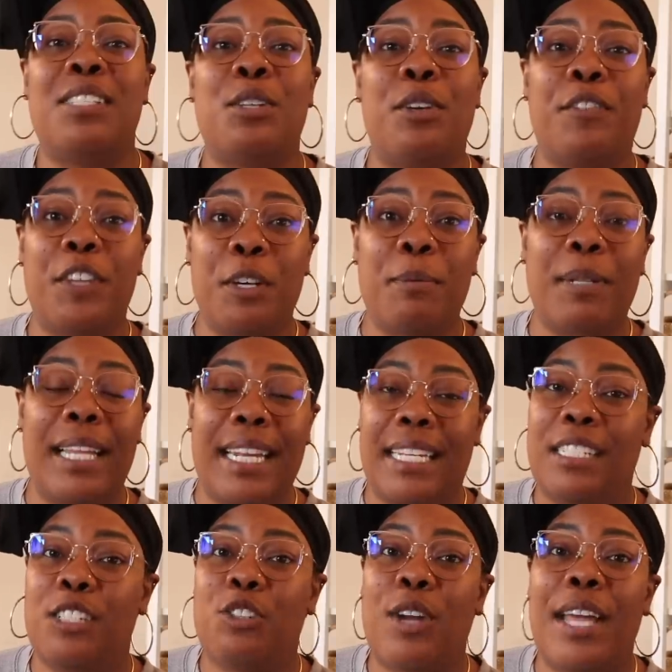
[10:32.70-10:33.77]
So if you're
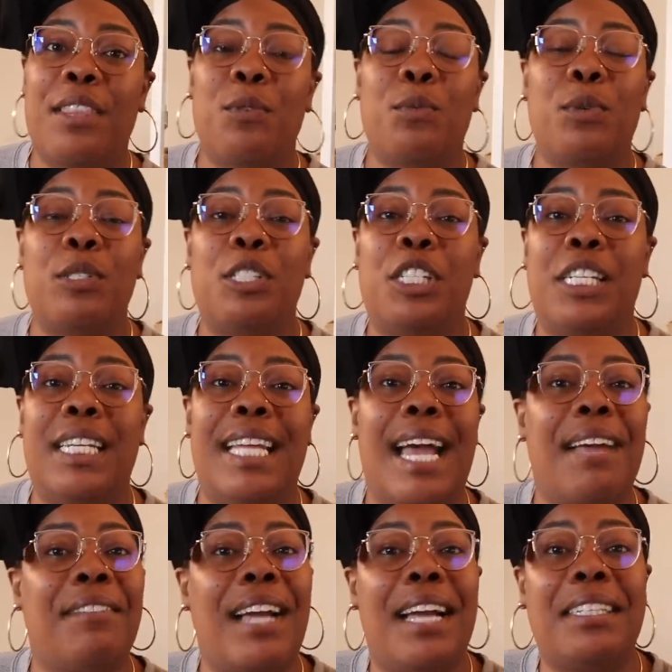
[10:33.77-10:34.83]
planning to try the Wool Jeanie,
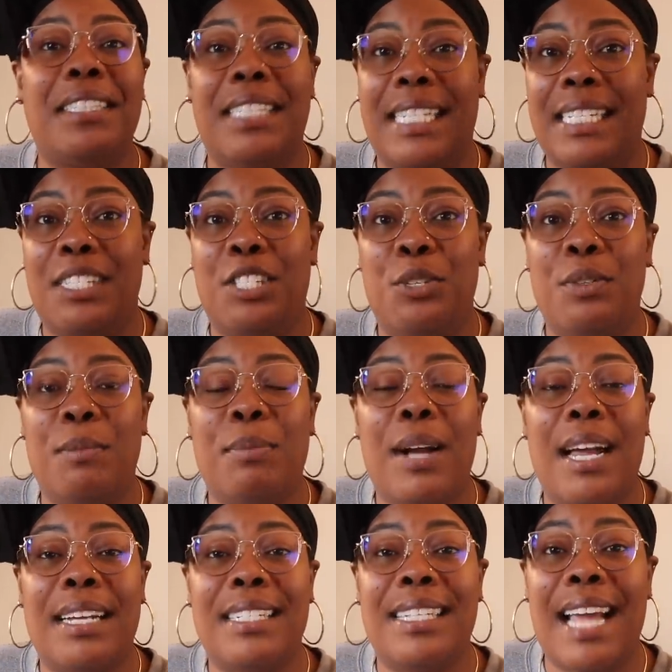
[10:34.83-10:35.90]
I've got links to the
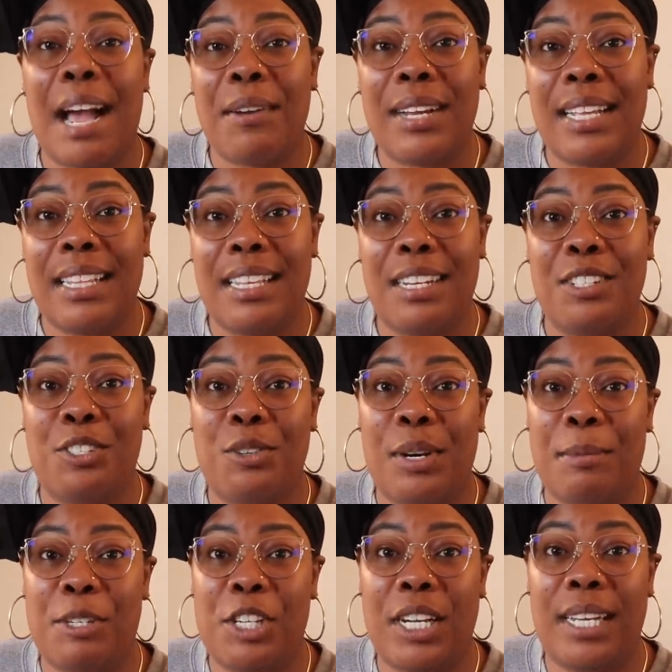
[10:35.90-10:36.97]
product down in the
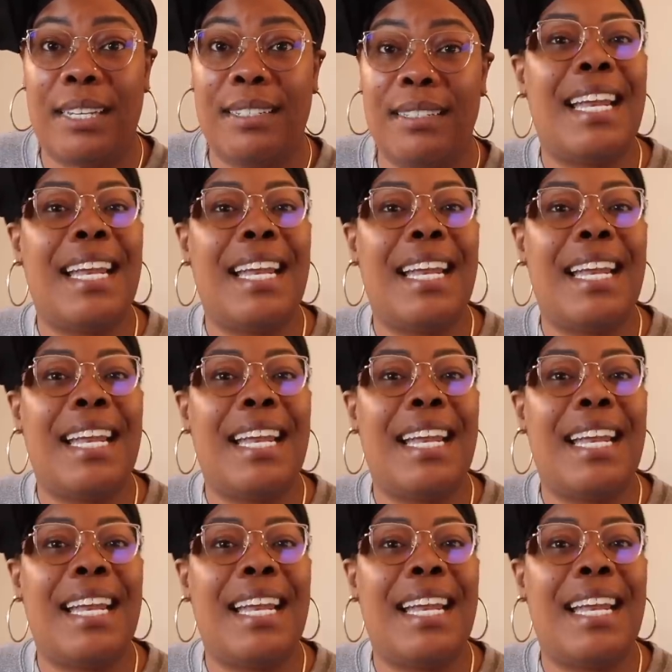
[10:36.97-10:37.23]
description.